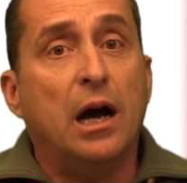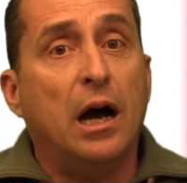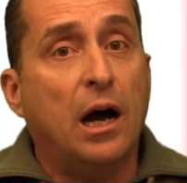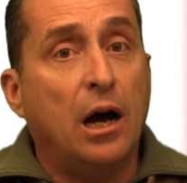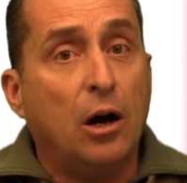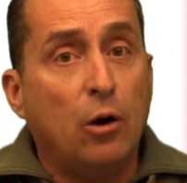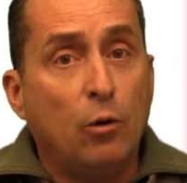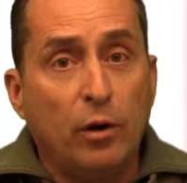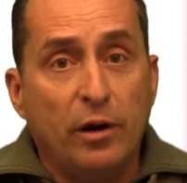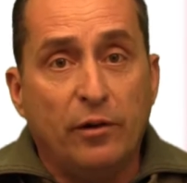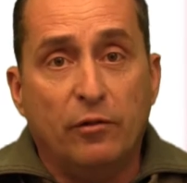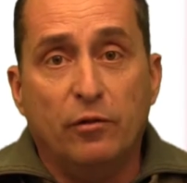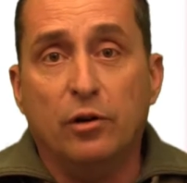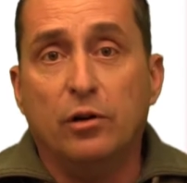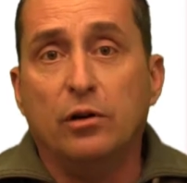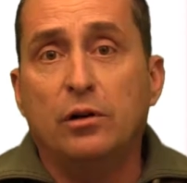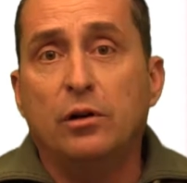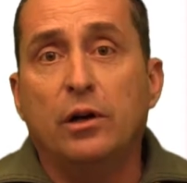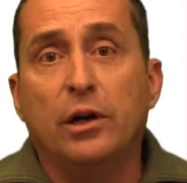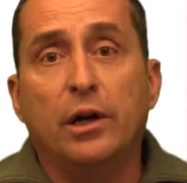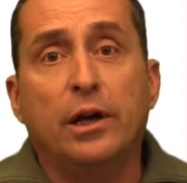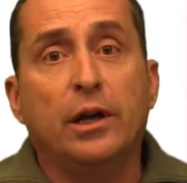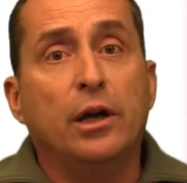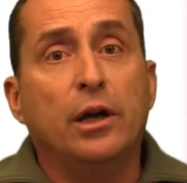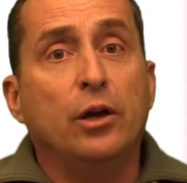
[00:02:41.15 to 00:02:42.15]
However,
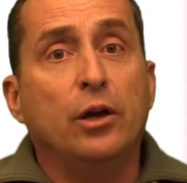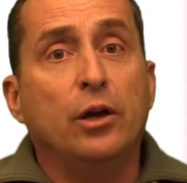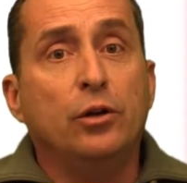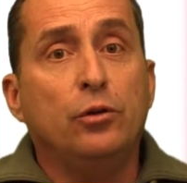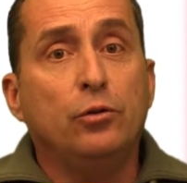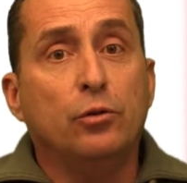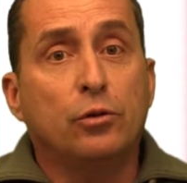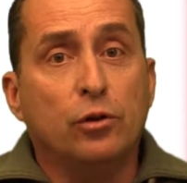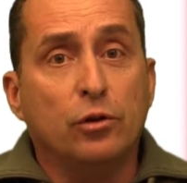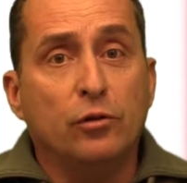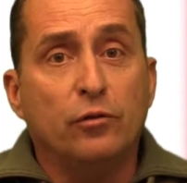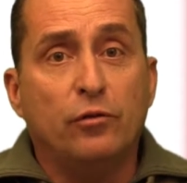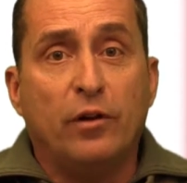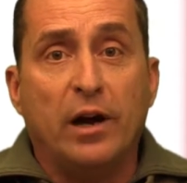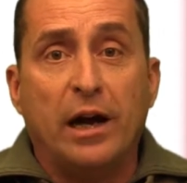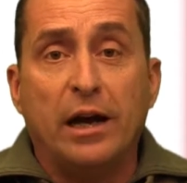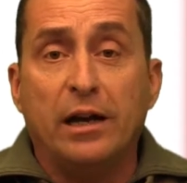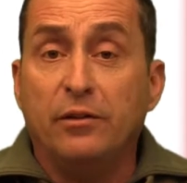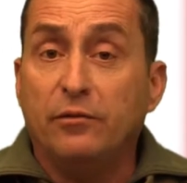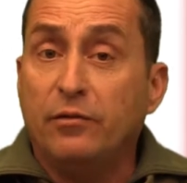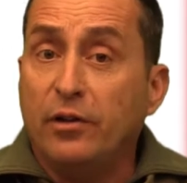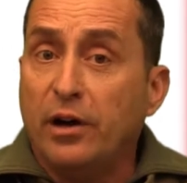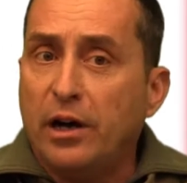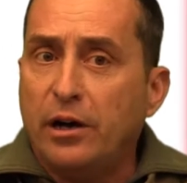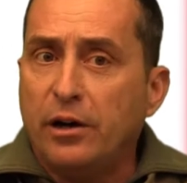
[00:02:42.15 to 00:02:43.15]
you can
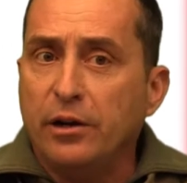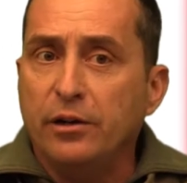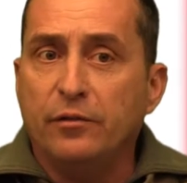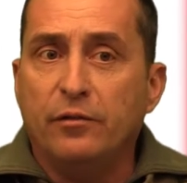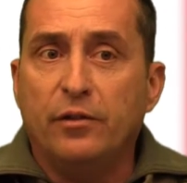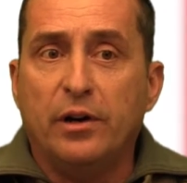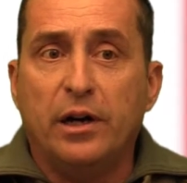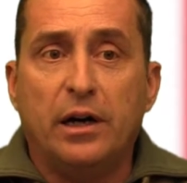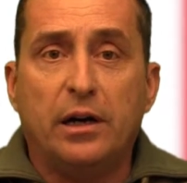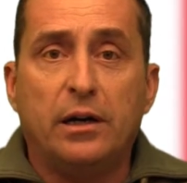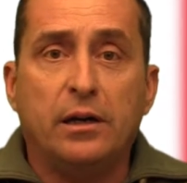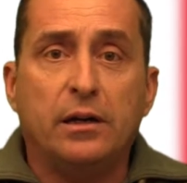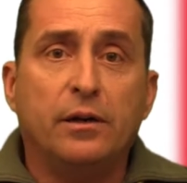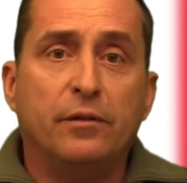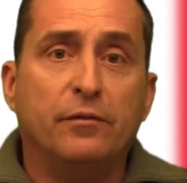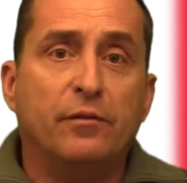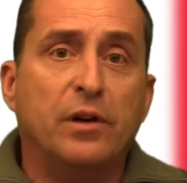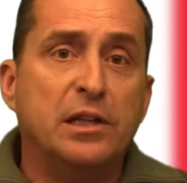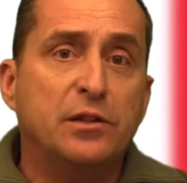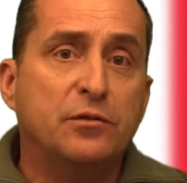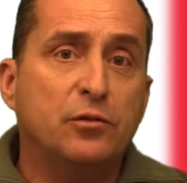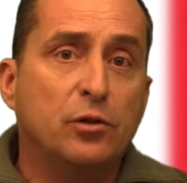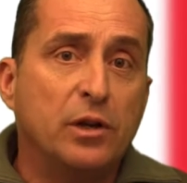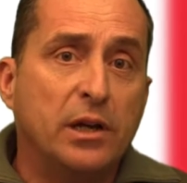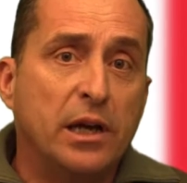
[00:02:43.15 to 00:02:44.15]
find there and there,
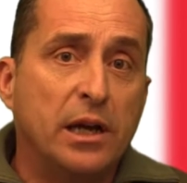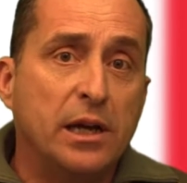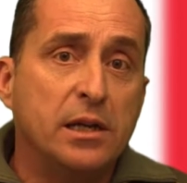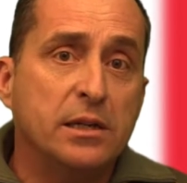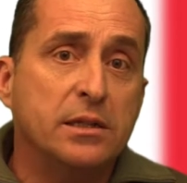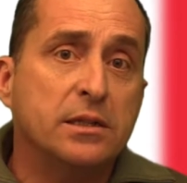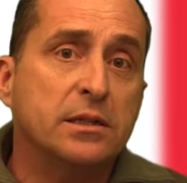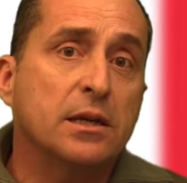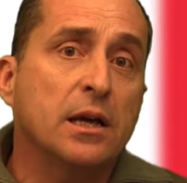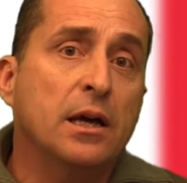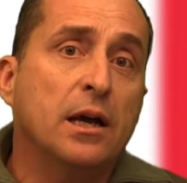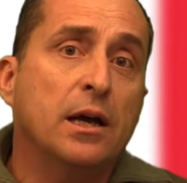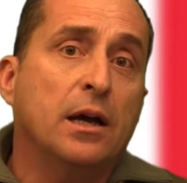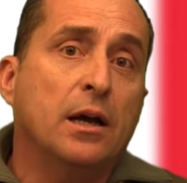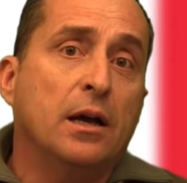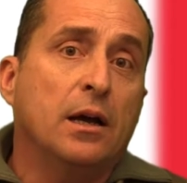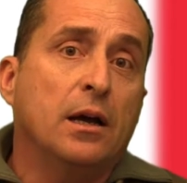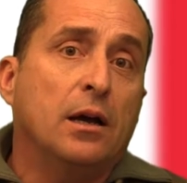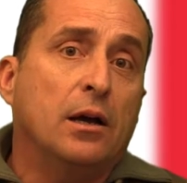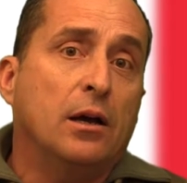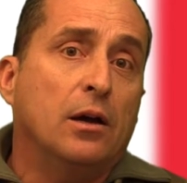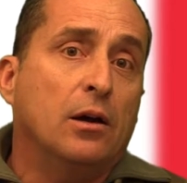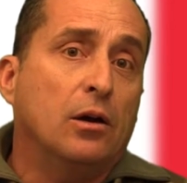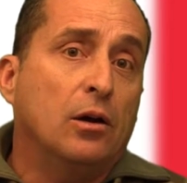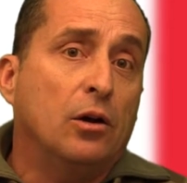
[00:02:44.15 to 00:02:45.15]
that's the case
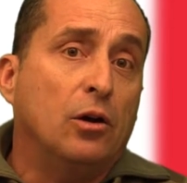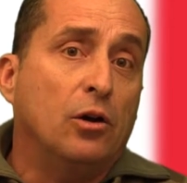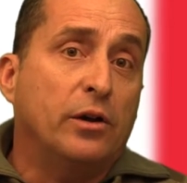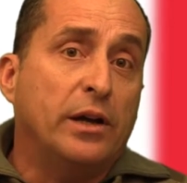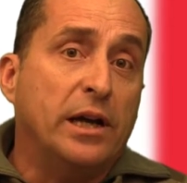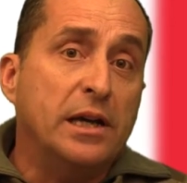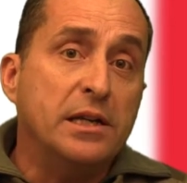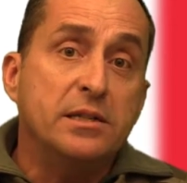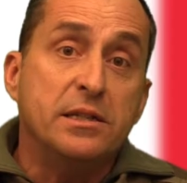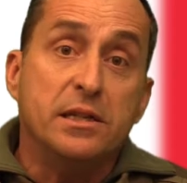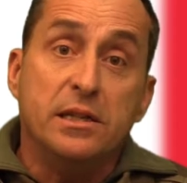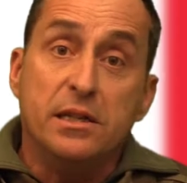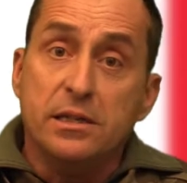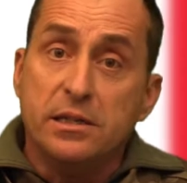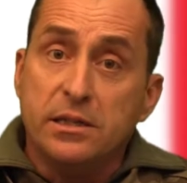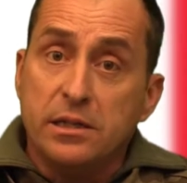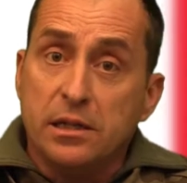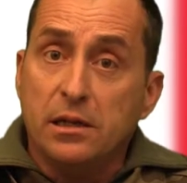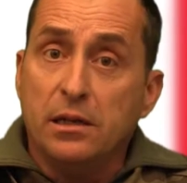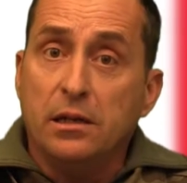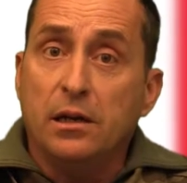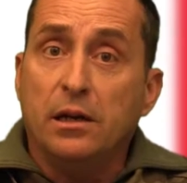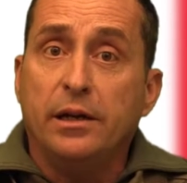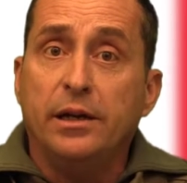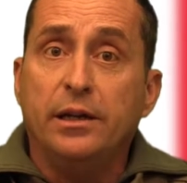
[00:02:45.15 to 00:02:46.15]
uh, against
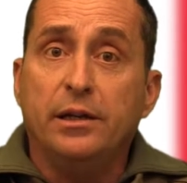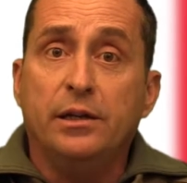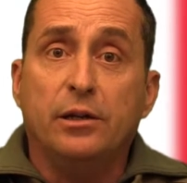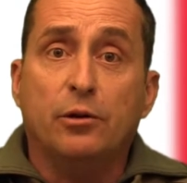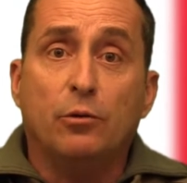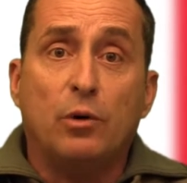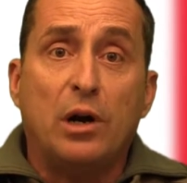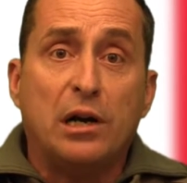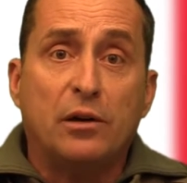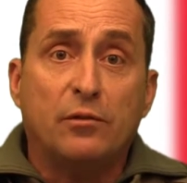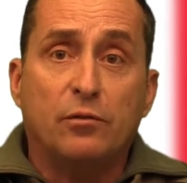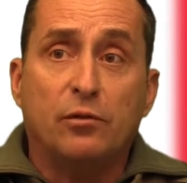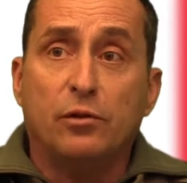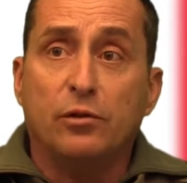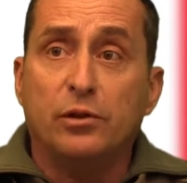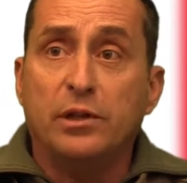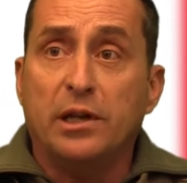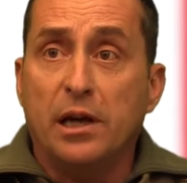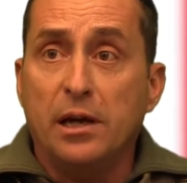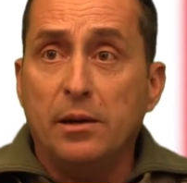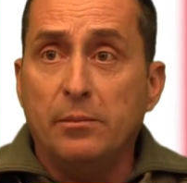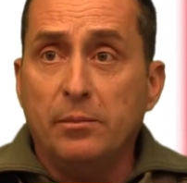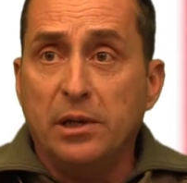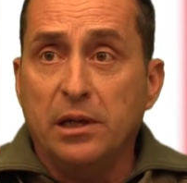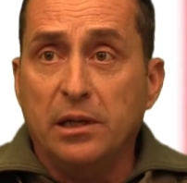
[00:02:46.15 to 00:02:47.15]
ISIL in Iraq for a
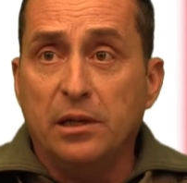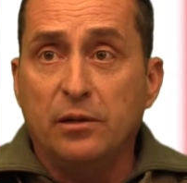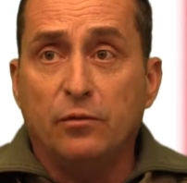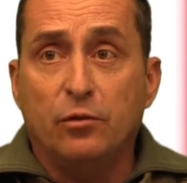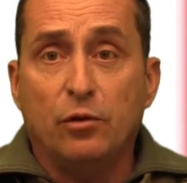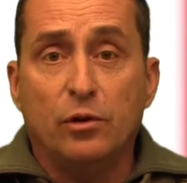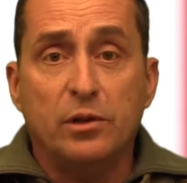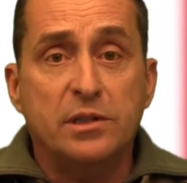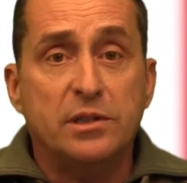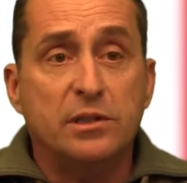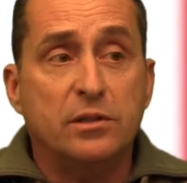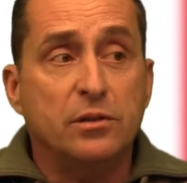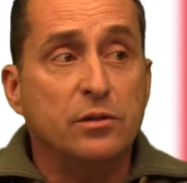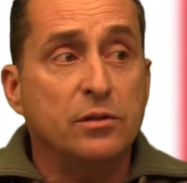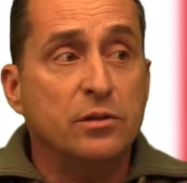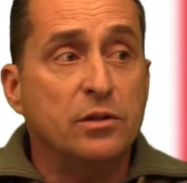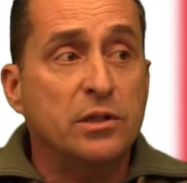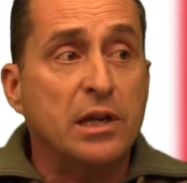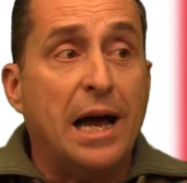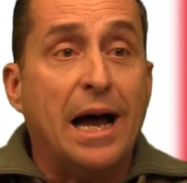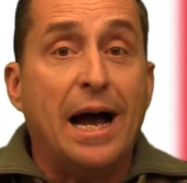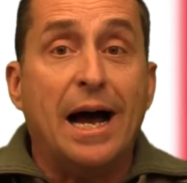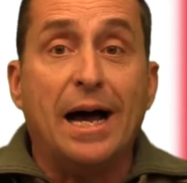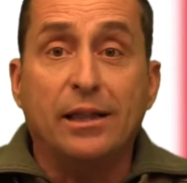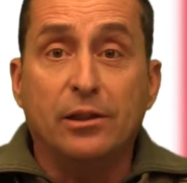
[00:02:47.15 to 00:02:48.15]
time being, for
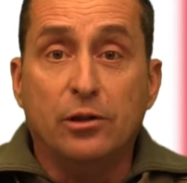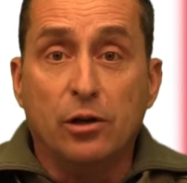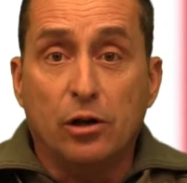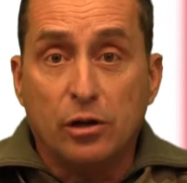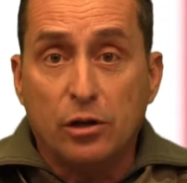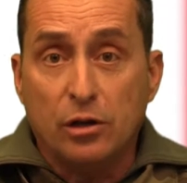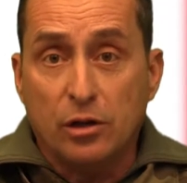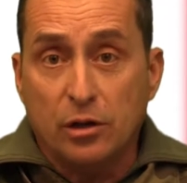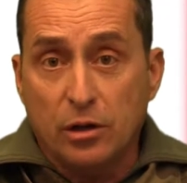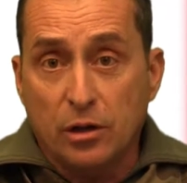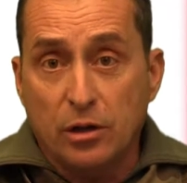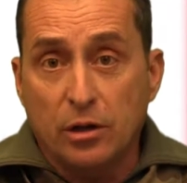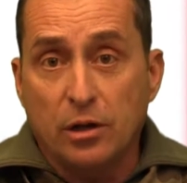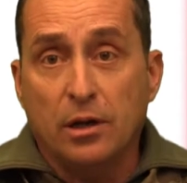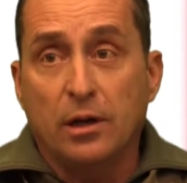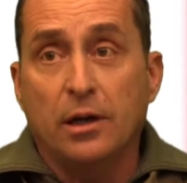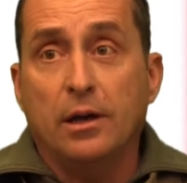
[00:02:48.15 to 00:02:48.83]
instance, ad hoc